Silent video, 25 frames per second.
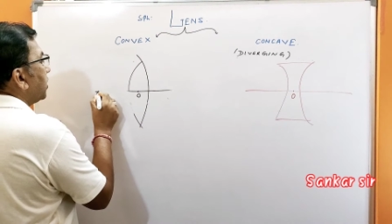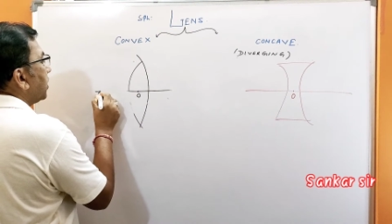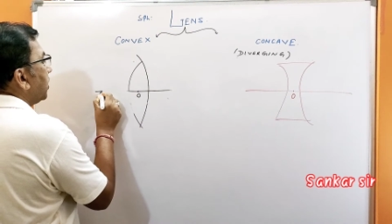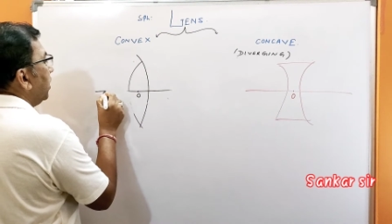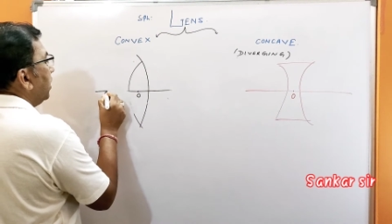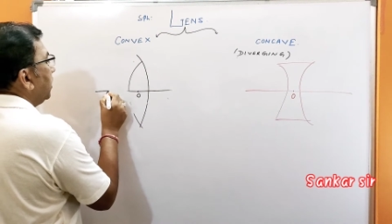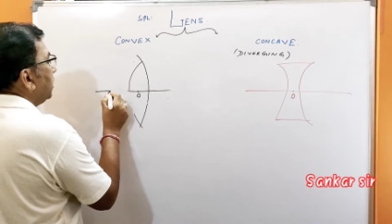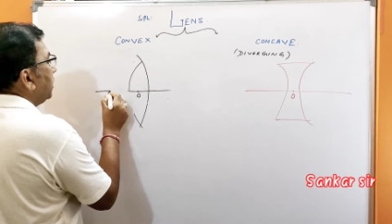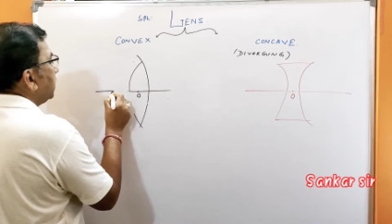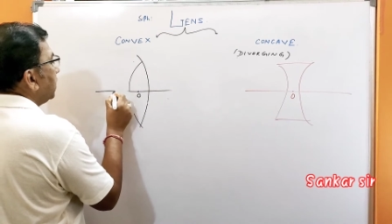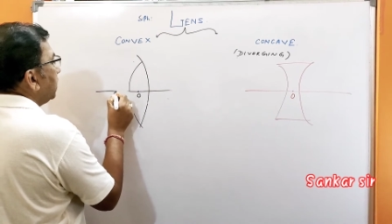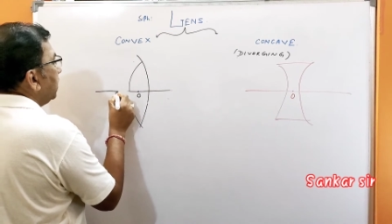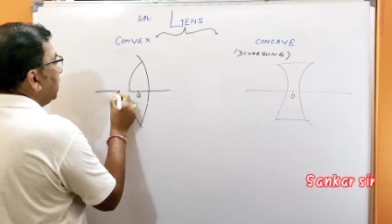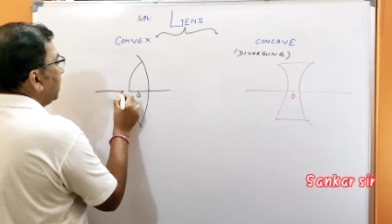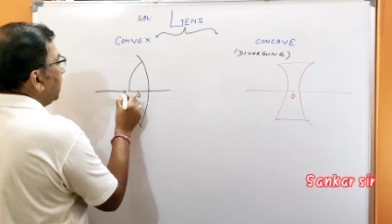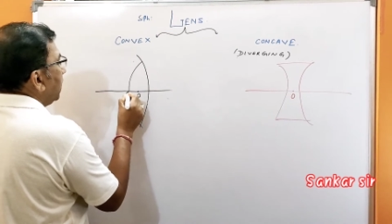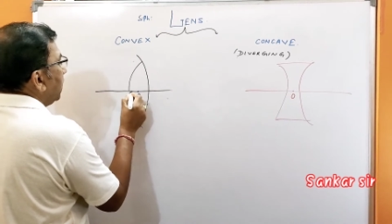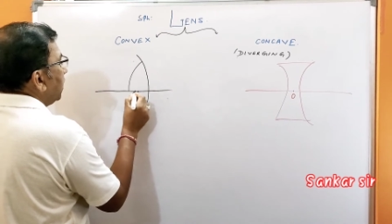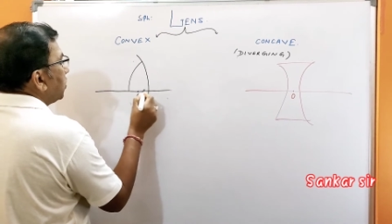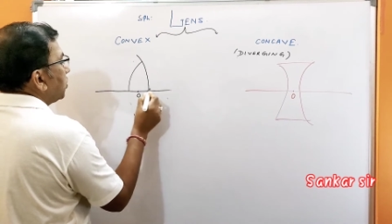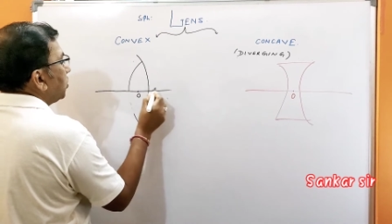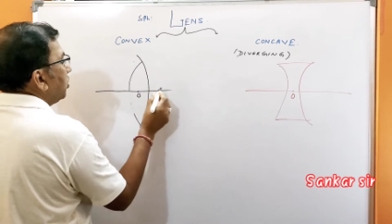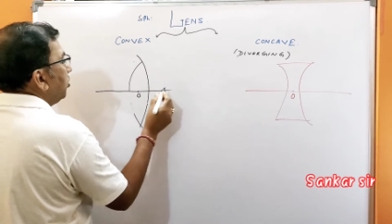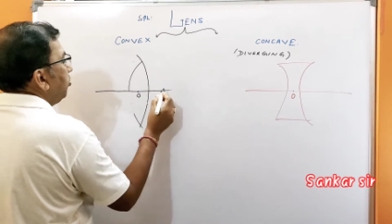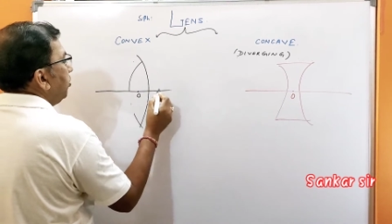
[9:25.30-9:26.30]
discussed in
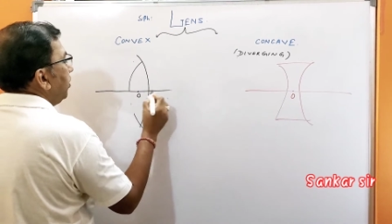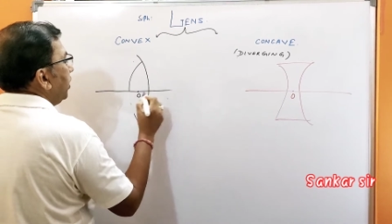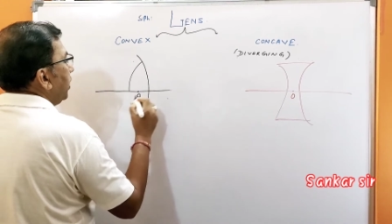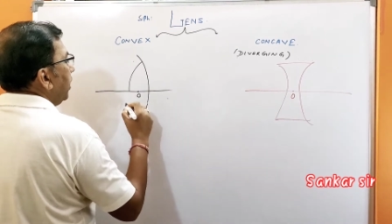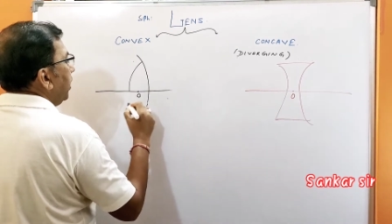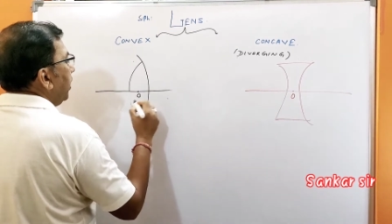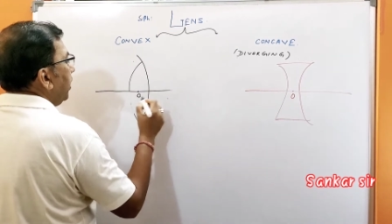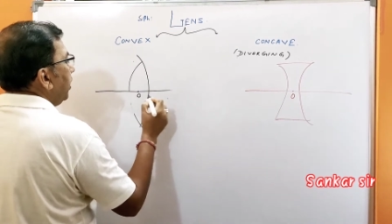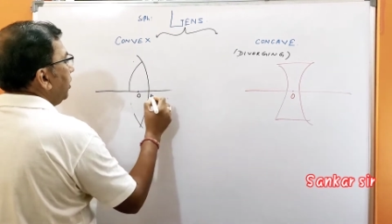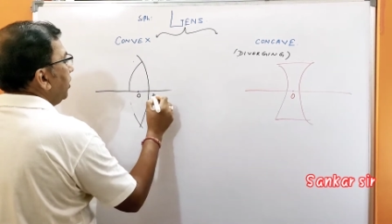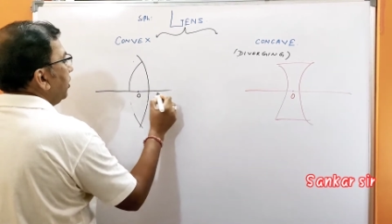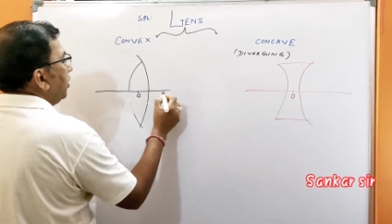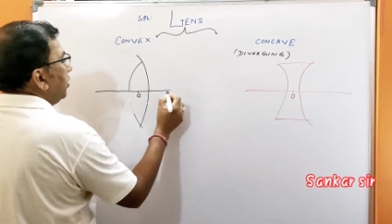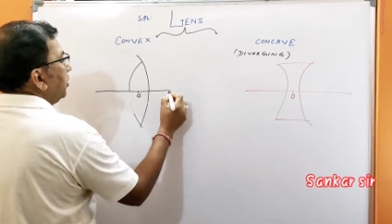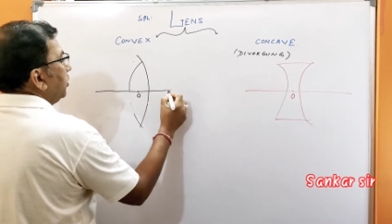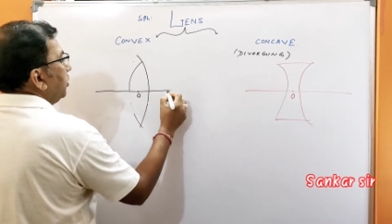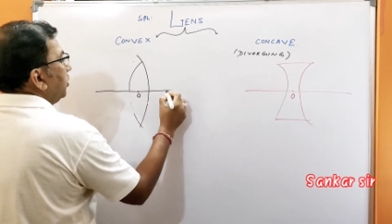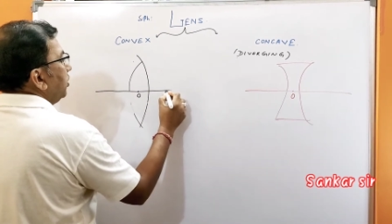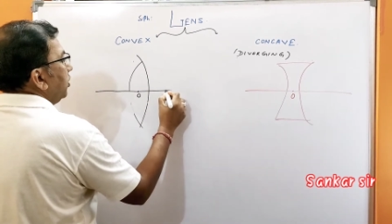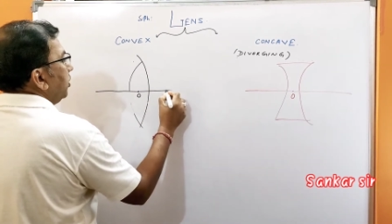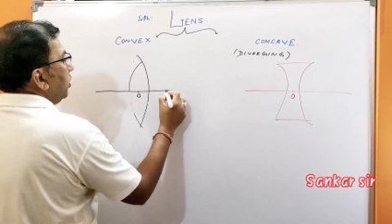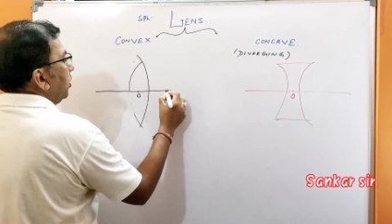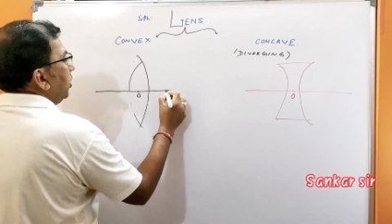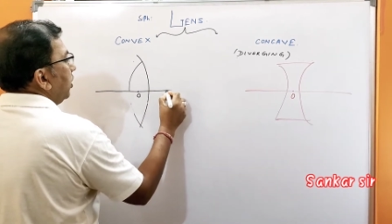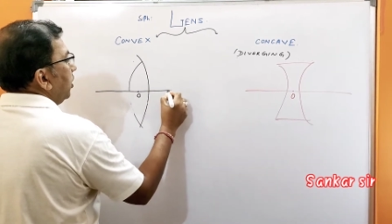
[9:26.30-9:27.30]
case of mirror,
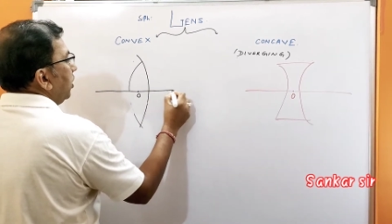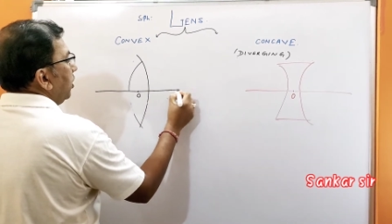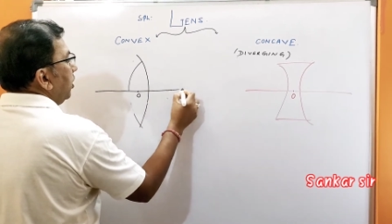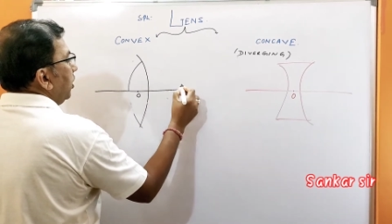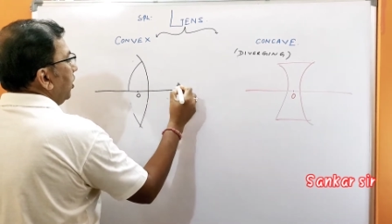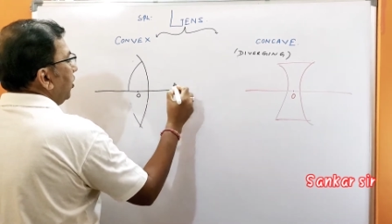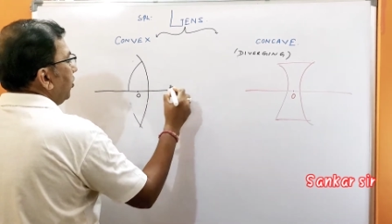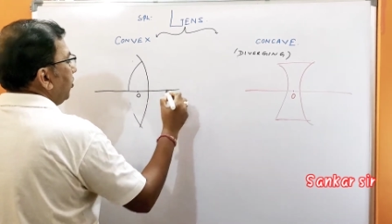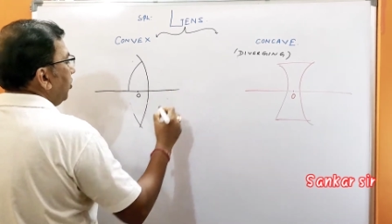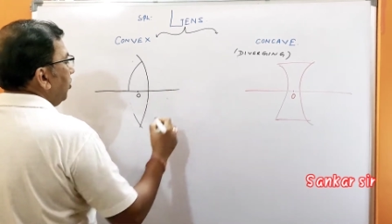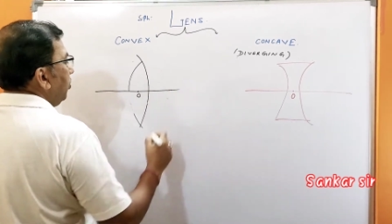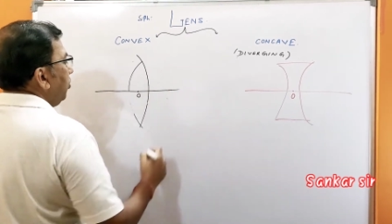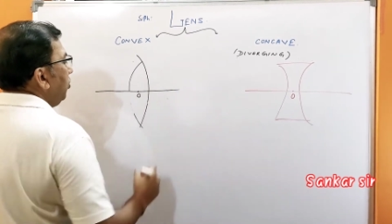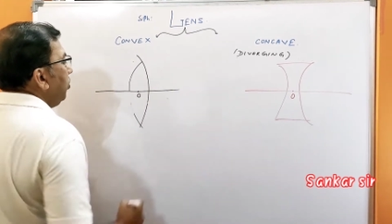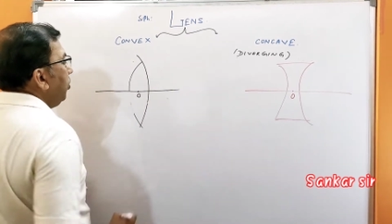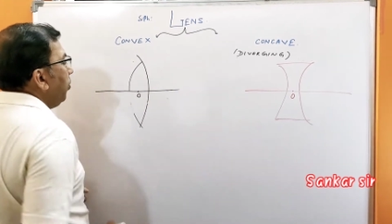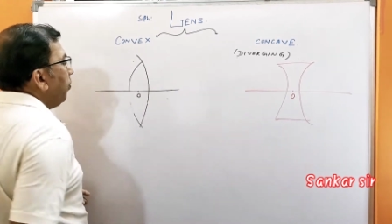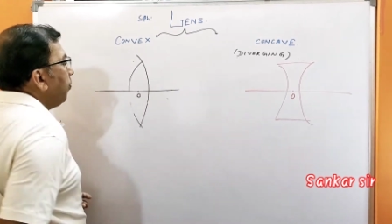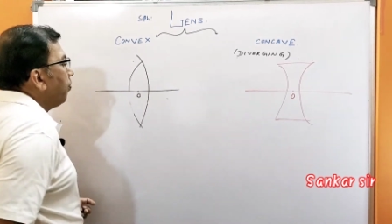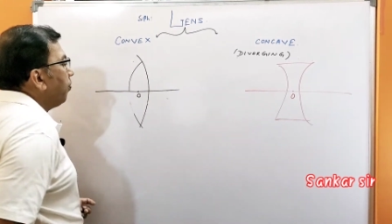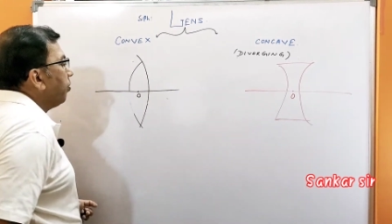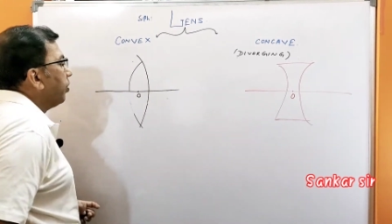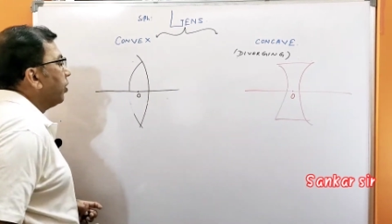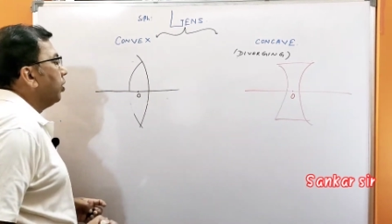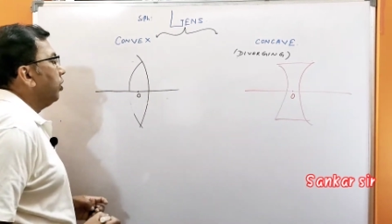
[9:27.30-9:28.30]
you have
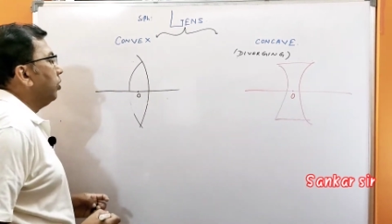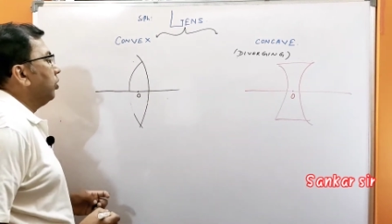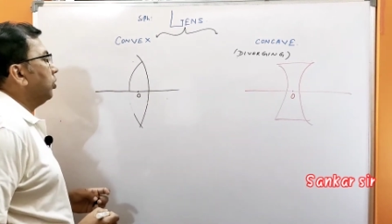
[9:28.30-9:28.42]
to.